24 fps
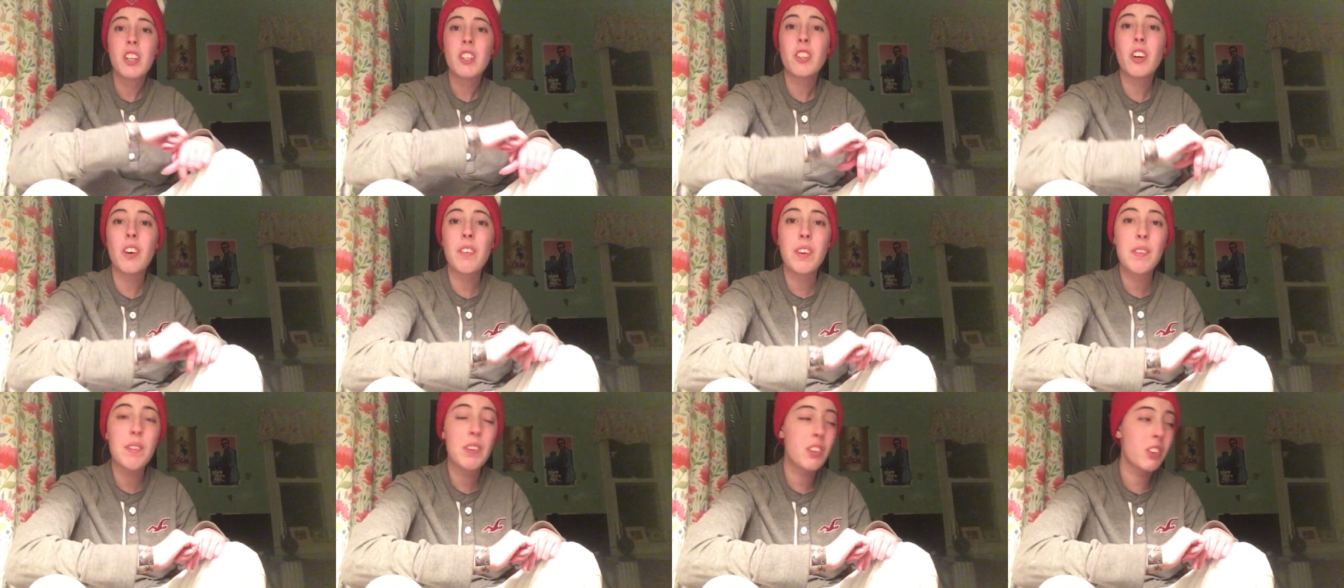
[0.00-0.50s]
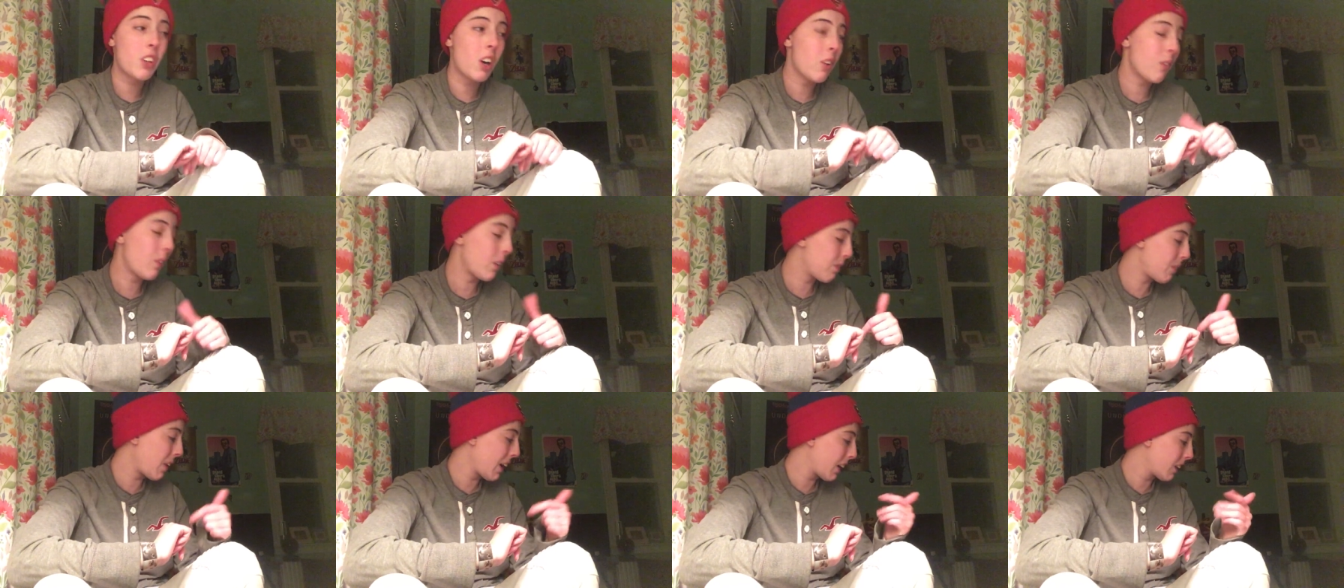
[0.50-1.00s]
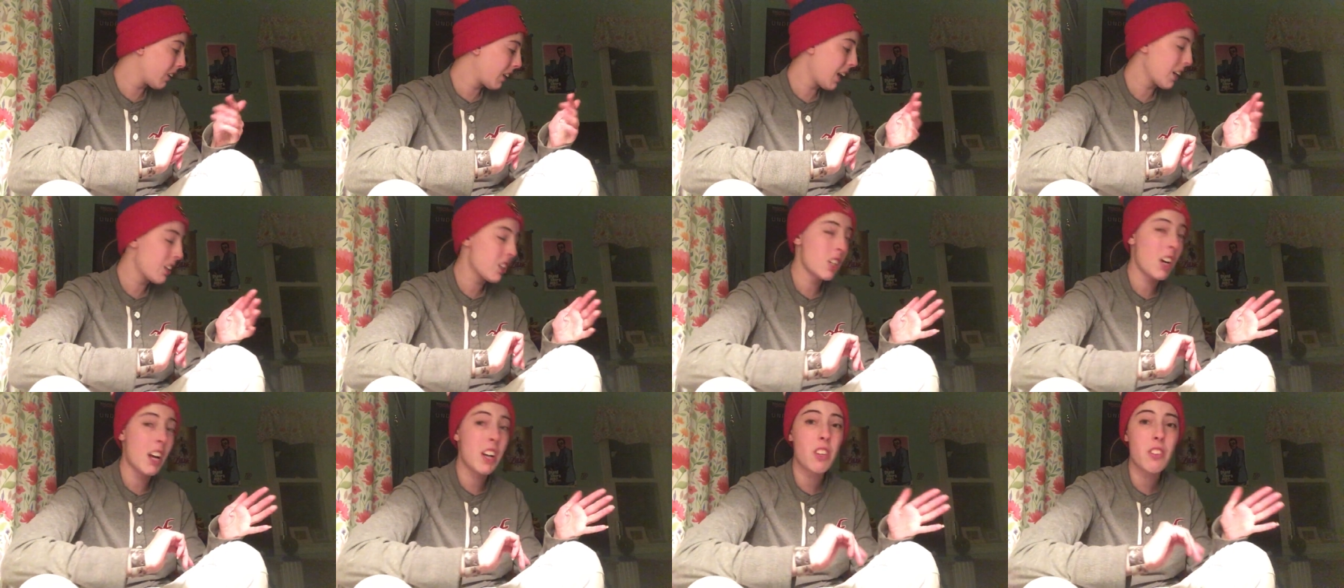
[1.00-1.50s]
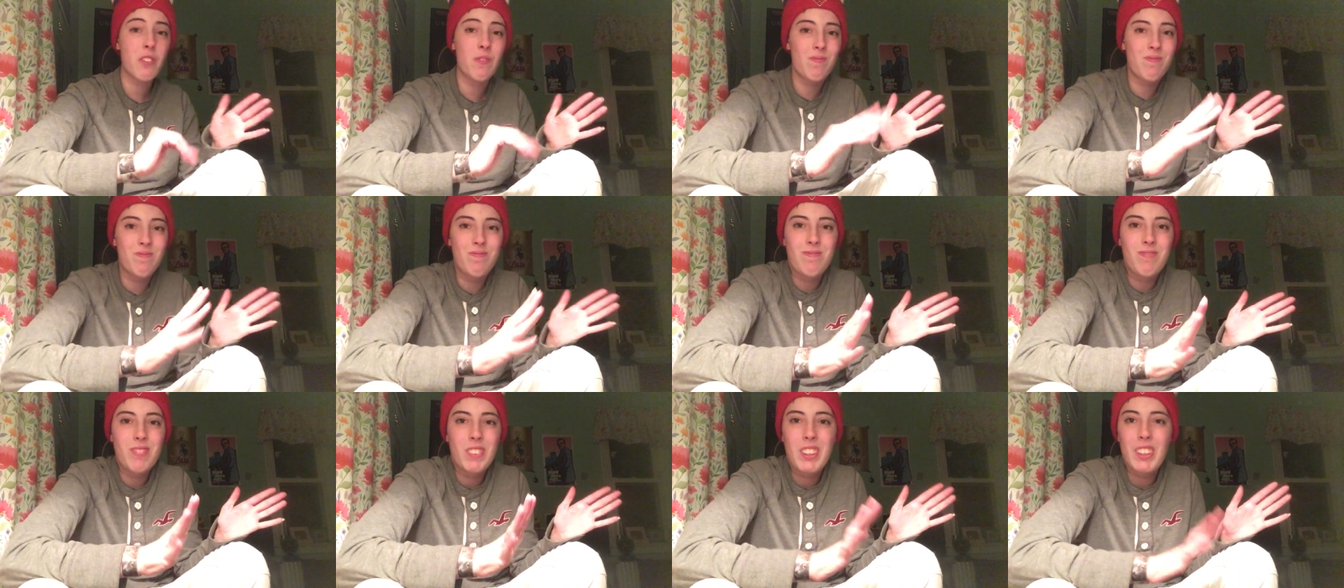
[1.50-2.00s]
So I'm gonna start with my collection. I just
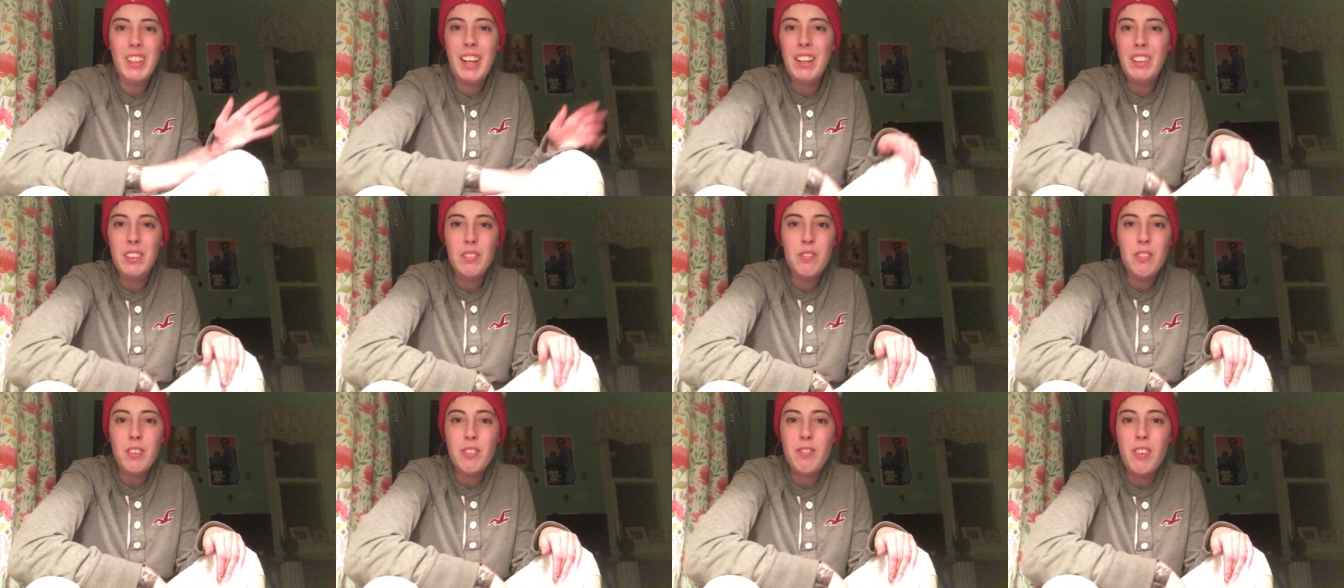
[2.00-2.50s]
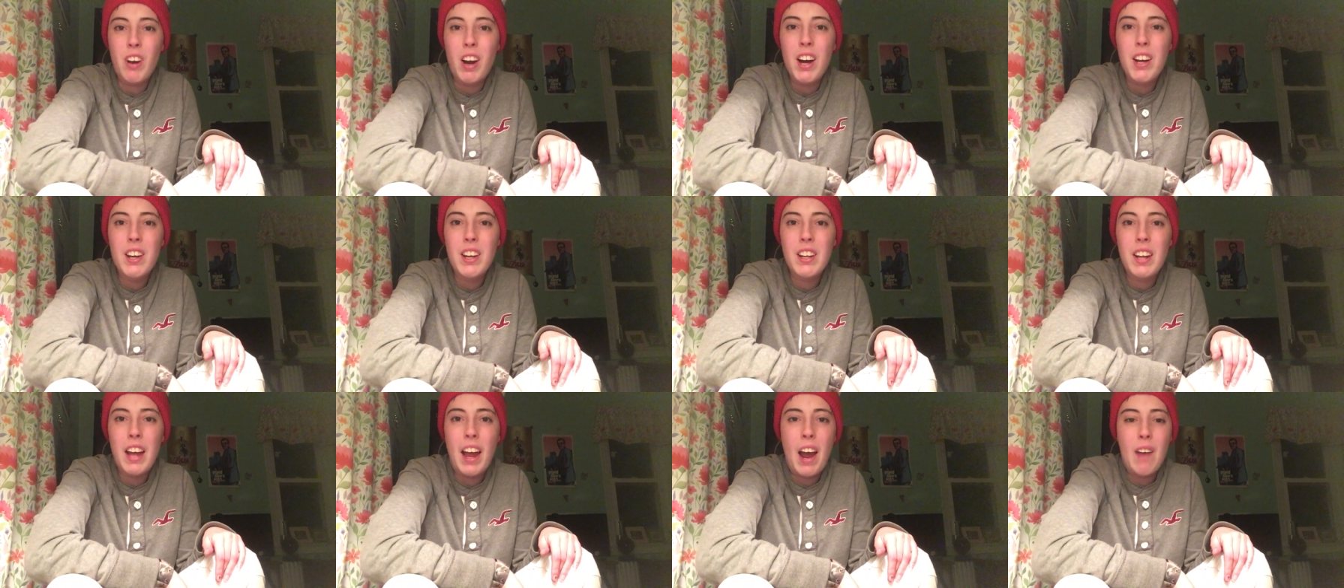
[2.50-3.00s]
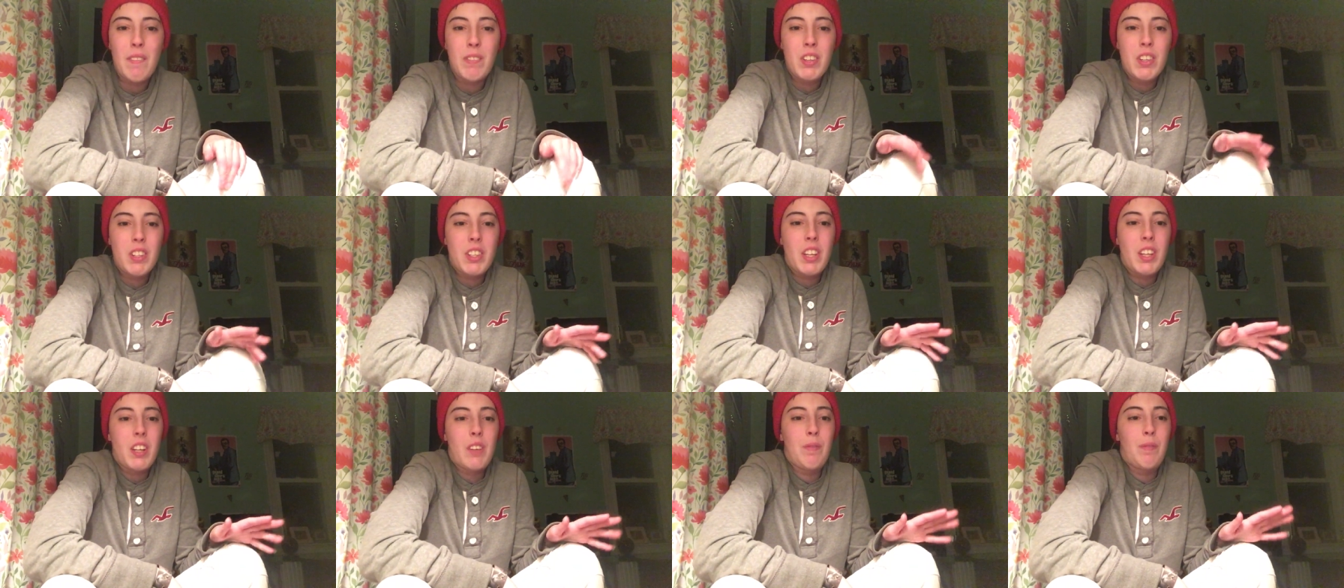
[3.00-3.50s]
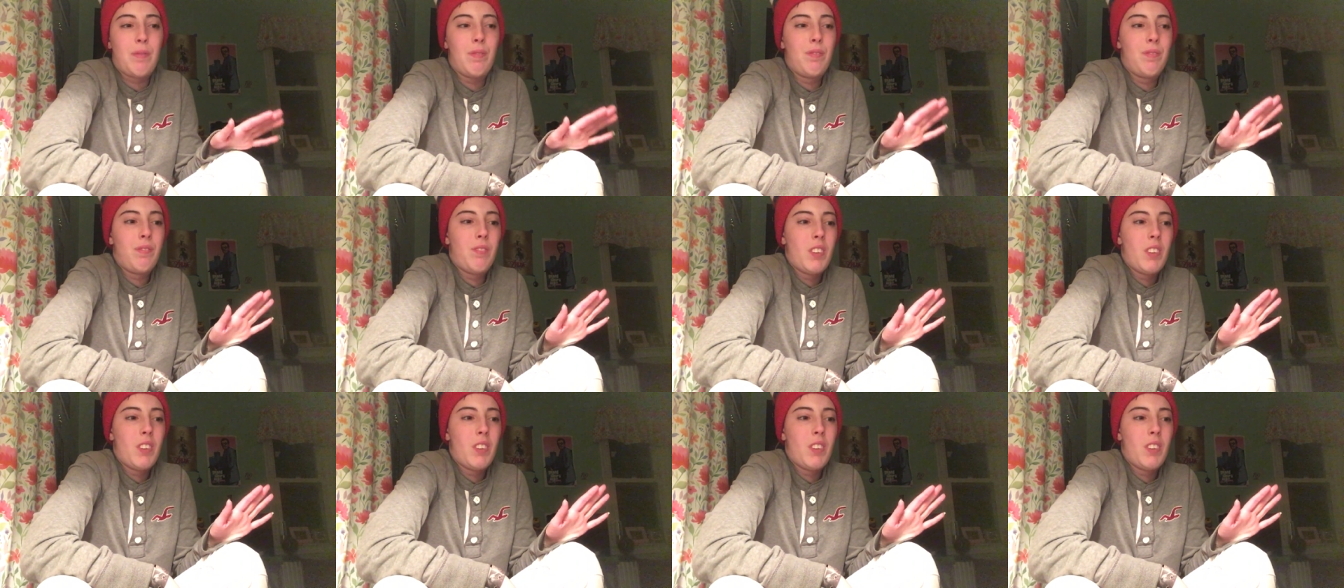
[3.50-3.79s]
collect them for fun, and I happen to just get a